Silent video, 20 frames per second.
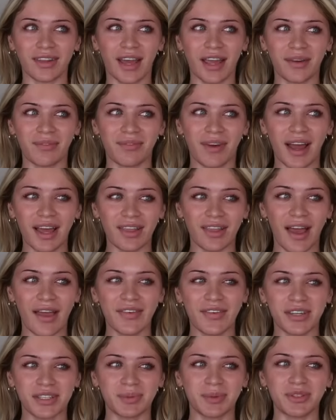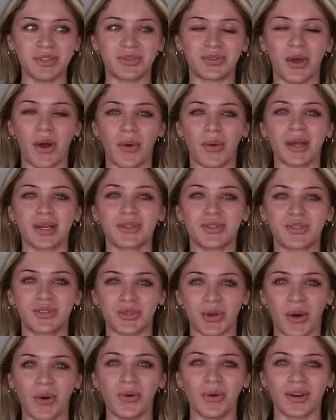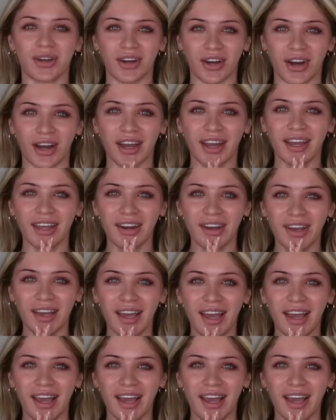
Like, my life has been going so good.